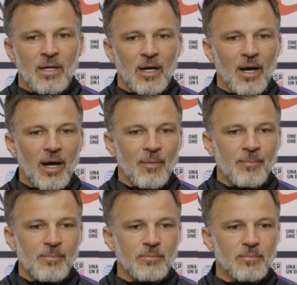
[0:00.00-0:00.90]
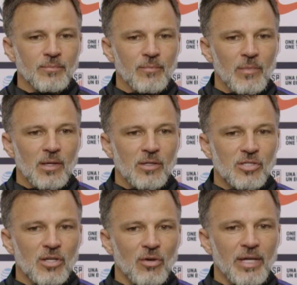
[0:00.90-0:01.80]
Um,
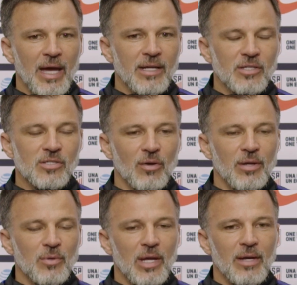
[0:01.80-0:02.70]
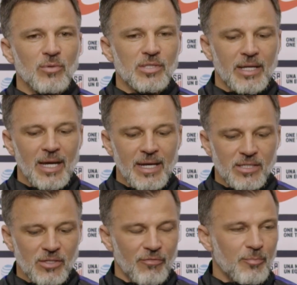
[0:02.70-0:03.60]
so, yeah, so it, it, was a
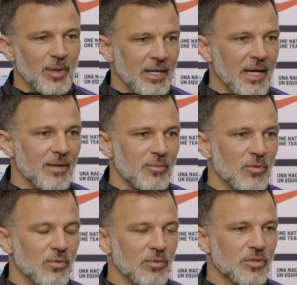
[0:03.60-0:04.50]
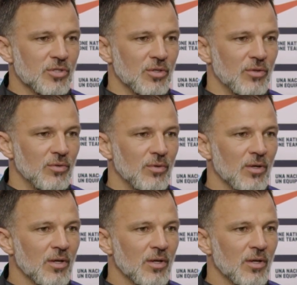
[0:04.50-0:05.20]
case of being able to